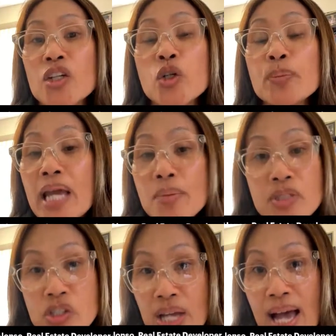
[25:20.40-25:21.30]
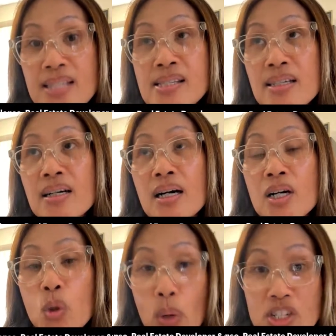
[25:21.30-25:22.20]
you'll be able to ask
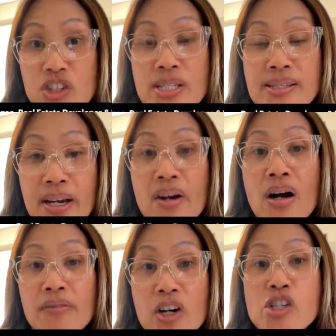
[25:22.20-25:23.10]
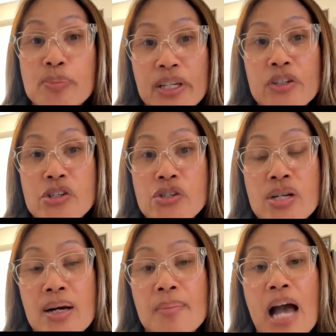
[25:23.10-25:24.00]
questions there of our
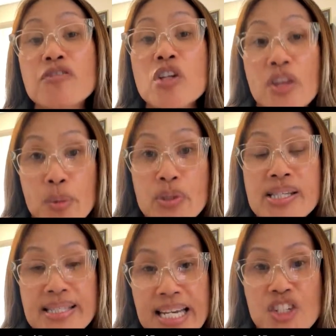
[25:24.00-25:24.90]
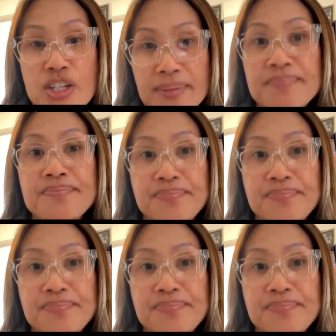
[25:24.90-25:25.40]
speakers after their presentation.